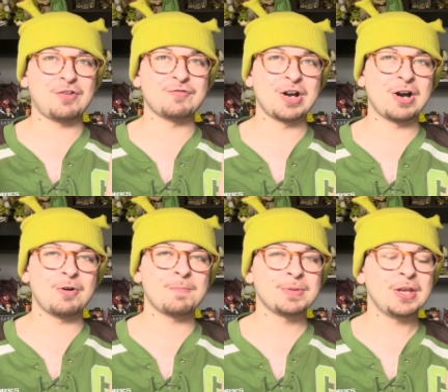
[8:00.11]
a
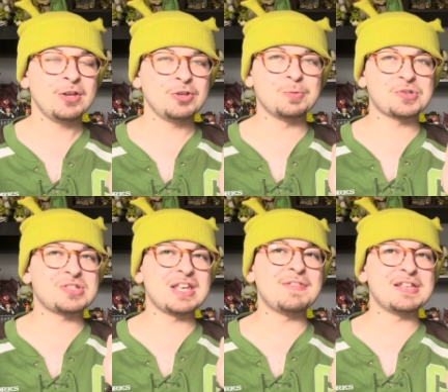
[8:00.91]
row, you will
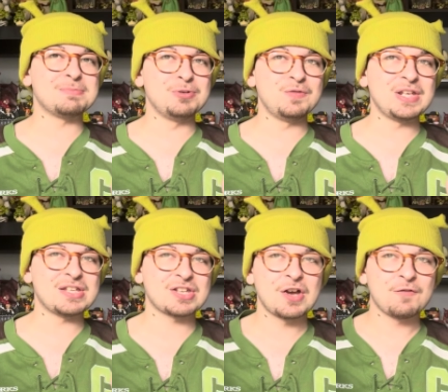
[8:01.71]
see these movies